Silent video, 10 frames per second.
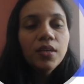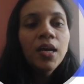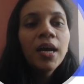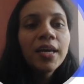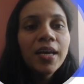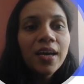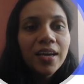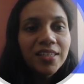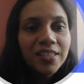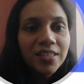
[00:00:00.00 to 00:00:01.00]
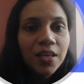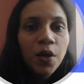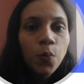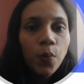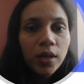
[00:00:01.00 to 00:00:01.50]
Hi guys,
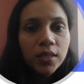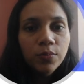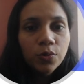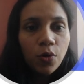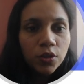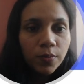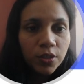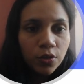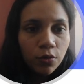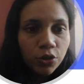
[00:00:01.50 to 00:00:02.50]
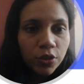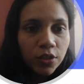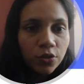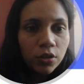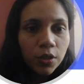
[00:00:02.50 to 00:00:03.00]
welcome to Cosmic
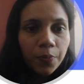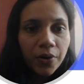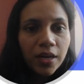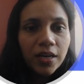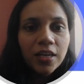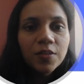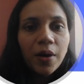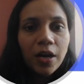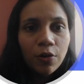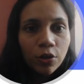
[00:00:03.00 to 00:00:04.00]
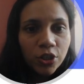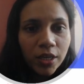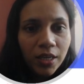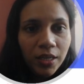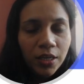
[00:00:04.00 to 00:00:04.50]
Solutions, Dr. Priyanka's
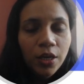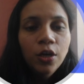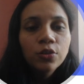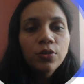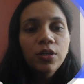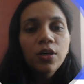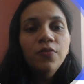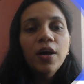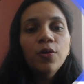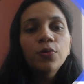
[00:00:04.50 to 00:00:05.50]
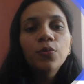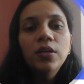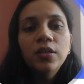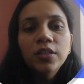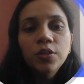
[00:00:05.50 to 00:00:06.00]
Biology. So here we are going to
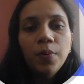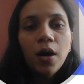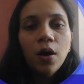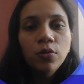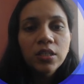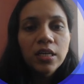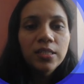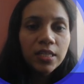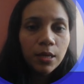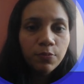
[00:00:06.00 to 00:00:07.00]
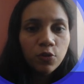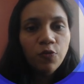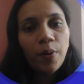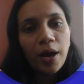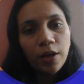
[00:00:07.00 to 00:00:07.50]
learn about concepts
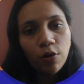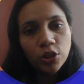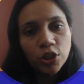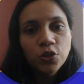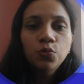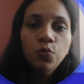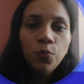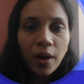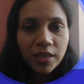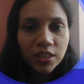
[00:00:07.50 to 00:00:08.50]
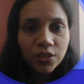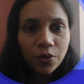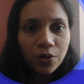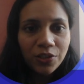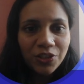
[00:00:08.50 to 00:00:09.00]
of biology to
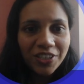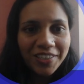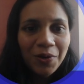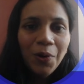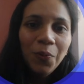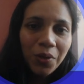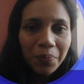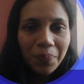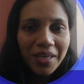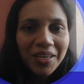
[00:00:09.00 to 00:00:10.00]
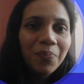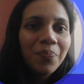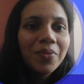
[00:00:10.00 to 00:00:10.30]
biotechnology with me.